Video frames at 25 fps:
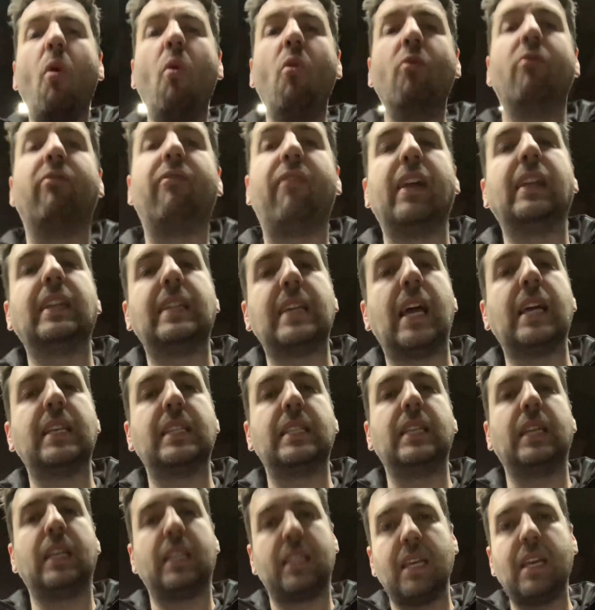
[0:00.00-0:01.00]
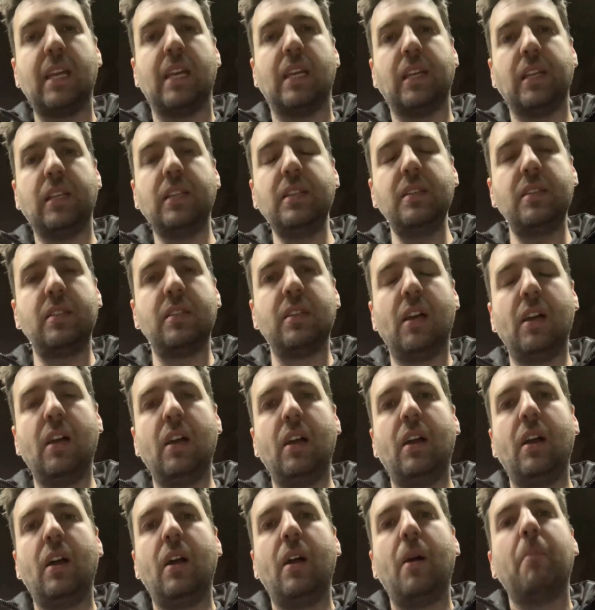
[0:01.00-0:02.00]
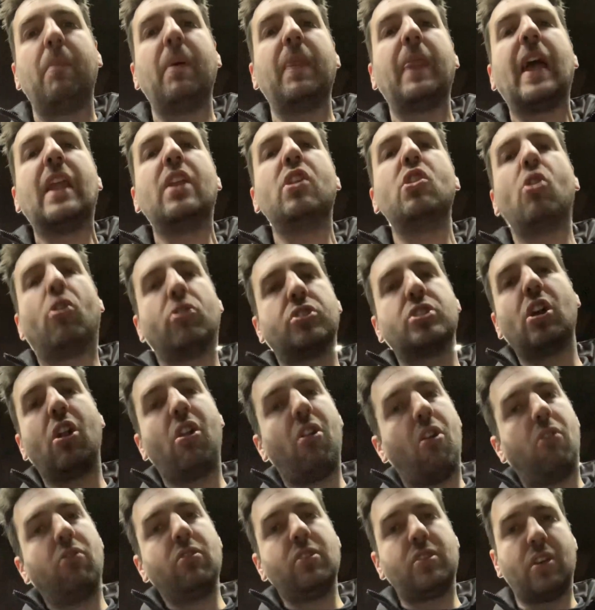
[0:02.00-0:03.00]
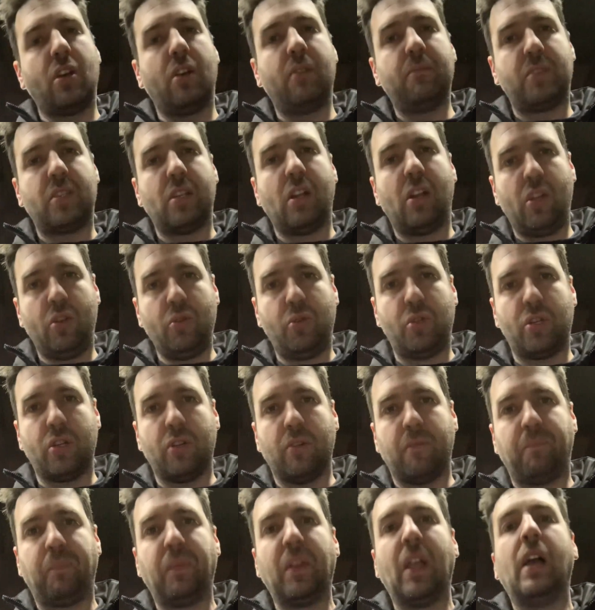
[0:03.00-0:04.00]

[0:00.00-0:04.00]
all fantastic things, but they're not a long-term solution.